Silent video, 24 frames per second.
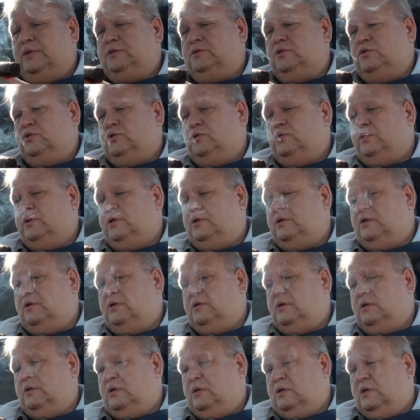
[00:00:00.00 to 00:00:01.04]
enjoyed.
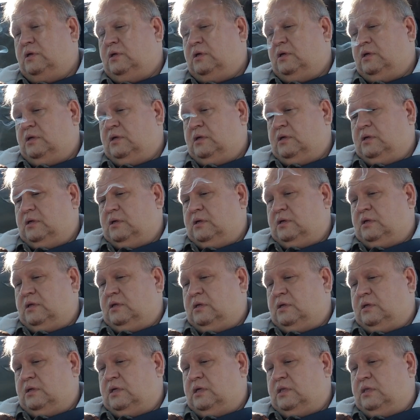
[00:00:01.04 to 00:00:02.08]

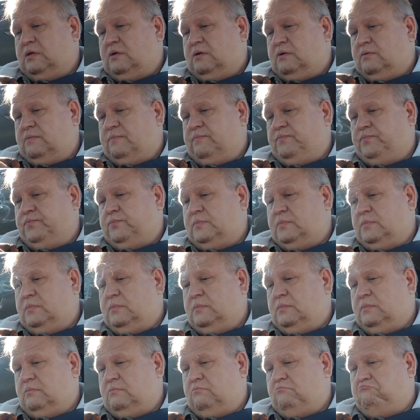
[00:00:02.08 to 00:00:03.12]
And they're
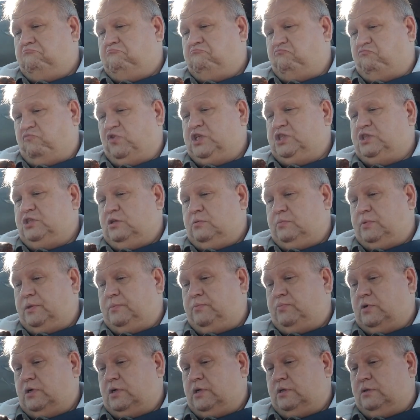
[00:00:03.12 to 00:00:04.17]
reasonably
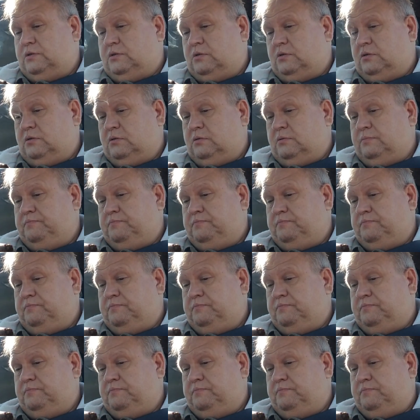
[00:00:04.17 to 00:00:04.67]
priced, so.